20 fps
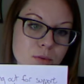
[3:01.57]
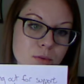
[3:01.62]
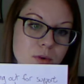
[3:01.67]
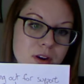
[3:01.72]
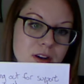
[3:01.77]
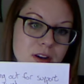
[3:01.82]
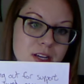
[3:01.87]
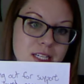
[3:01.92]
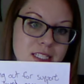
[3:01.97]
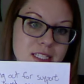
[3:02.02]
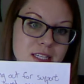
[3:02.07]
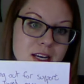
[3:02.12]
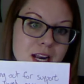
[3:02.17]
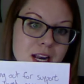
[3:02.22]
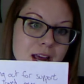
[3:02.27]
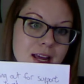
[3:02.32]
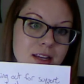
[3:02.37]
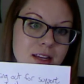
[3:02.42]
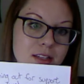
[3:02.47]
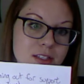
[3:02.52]
was
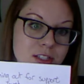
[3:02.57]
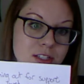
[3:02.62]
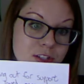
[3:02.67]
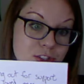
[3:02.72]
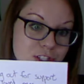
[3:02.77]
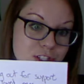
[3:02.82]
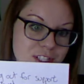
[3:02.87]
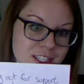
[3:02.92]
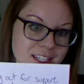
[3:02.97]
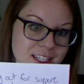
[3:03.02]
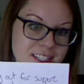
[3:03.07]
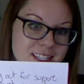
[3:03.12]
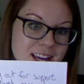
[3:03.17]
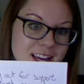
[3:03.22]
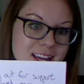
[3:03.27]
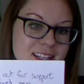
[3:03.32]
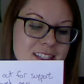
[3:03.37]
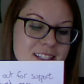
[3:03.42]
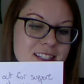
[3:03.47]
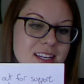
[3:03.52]
not such a
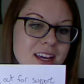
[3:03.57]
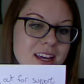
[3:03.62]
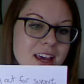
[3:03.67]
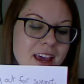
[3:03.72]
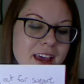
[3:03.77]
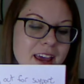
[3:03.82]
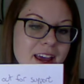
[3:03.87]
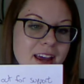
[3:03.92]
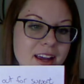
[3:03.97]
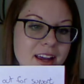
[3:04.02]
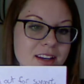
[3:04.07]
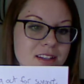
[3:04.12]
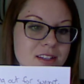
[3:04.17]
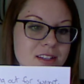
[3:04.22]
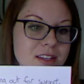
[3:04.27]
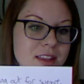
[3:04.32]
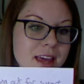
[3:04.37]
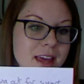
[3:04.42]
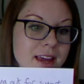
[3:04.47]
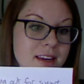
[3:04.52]
success, and
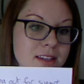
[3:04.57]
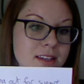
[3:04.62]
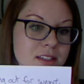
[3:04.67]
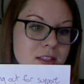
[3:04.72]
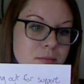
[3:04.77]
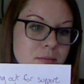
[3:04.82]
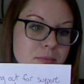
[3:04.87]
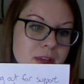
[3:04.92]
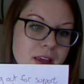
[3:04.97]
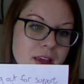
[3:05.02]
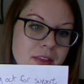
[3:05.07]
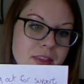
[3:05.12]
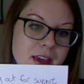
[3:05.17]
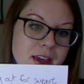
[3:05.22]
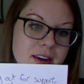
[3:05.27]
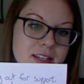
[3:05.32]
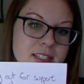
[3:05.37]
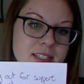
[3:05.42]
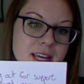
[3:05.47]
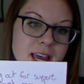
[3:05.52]
that is something that
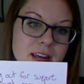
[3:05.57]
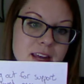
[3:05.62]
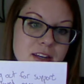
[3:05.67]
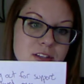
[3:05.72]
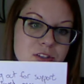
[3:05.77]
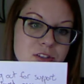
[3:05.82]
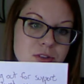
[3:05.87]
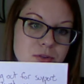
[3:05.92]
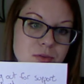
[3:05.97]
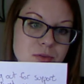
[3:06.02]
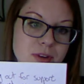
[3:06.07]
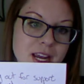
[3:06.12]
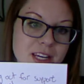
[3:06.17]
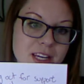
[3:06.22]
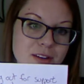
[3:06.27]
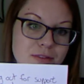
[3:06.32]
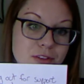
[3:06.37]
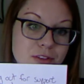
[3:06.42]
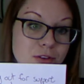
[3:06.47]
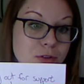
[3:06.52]
is added to kind
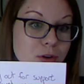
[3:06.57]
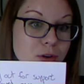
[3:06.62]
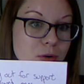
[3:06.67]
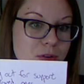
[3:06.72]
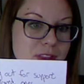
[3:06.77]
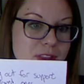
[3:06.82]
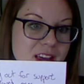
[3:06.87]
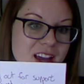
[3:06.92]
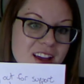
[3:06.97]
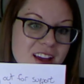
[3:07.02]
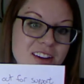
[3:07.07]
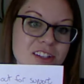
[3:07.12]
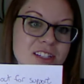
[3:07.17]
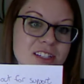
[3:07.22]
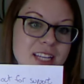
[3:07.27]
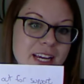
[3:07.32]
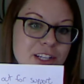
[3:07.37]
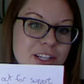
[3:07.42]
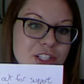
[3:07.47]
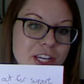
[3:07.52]
of the growth edge
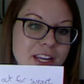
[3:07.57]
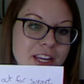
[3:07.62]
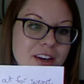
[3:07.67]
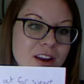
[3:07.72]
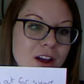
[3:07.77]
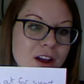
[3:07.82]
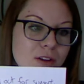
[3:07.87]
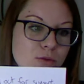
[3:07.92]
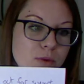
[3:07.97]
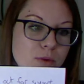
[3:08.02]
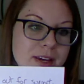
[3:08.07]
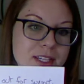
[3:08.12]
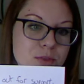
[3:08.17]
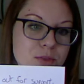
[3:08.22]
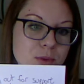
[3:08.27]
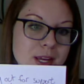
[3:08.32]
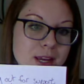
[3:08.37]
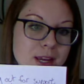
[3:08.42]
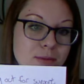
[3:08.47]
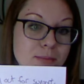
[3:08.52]
section of ways
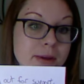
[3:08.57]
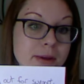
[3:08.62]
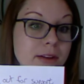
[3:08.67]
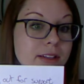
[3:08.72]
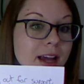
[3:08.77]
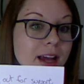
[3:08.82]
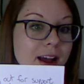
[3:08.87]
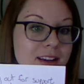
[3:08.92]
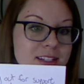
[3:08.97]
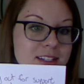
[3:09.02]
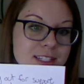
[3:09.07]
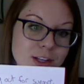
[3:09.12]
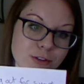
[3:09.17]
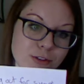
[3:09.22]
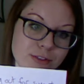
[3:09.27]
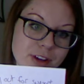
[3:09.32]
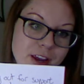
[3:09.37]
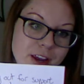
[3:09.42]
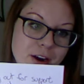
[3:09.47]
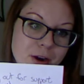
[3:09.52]
we could build on
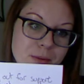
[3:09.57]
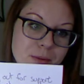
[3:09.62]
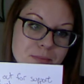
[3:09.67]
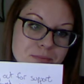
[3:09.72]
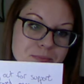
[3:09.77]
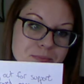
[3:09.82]
self-care.